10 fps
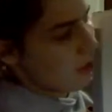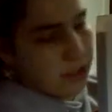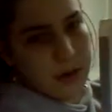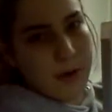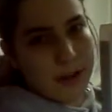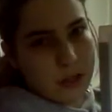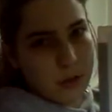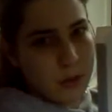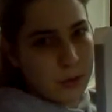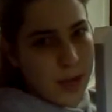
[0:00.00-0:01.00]
And you want to do
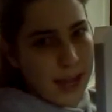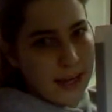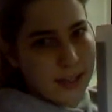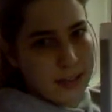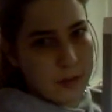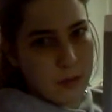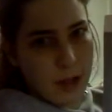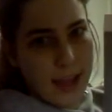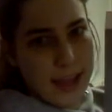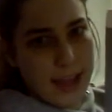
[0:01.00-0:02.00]
who ate.
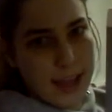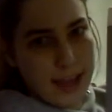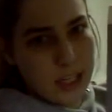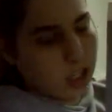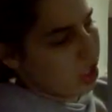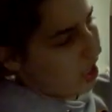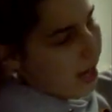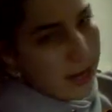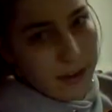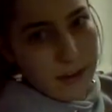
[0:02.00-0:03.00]
Well, Ella ate. She
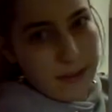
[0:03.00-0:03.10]
ate.